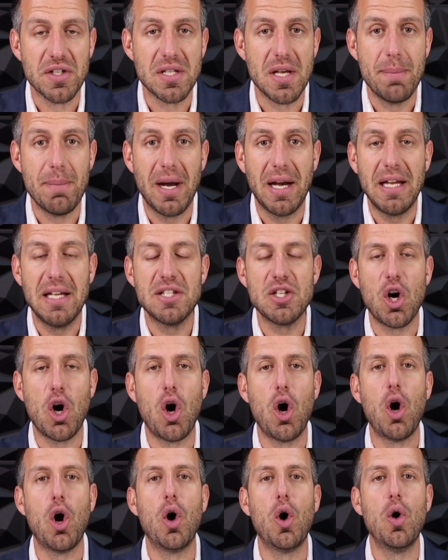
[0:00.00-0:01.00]
somebody to
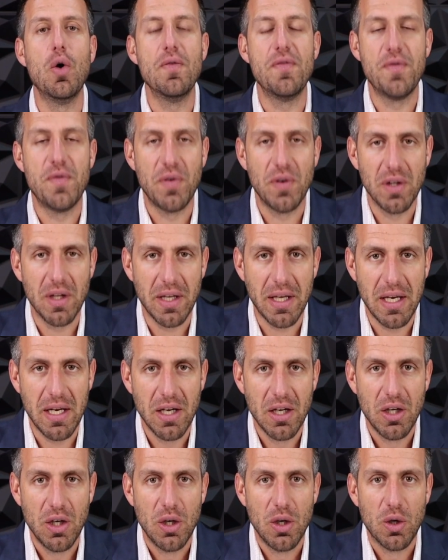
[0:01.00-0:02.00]

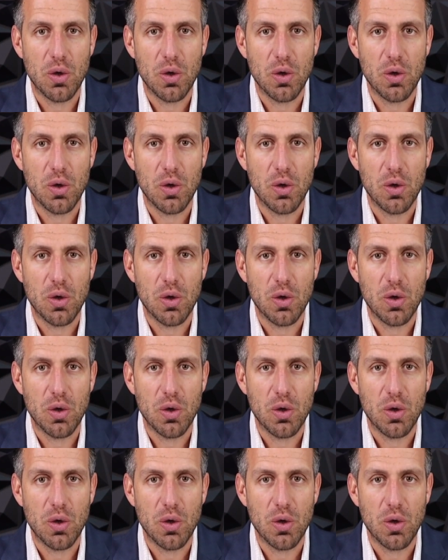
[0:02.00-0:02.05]
hopefully